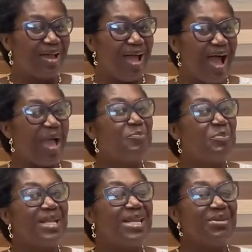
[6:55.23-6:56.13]
I
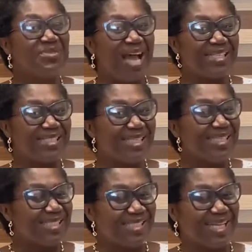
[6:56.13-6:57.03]
believe that
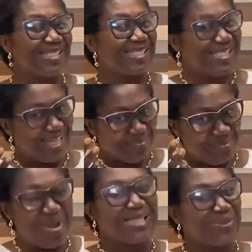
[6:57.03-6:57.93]
this
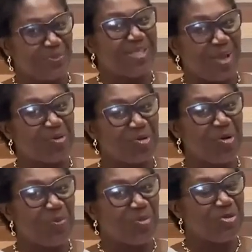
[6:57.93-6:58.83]
must be the group
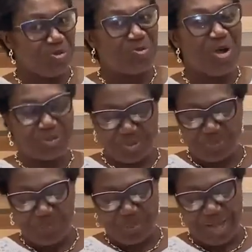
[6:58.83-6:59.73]
you want to be
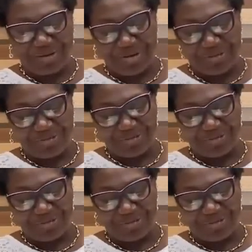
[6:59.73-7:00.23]
part of.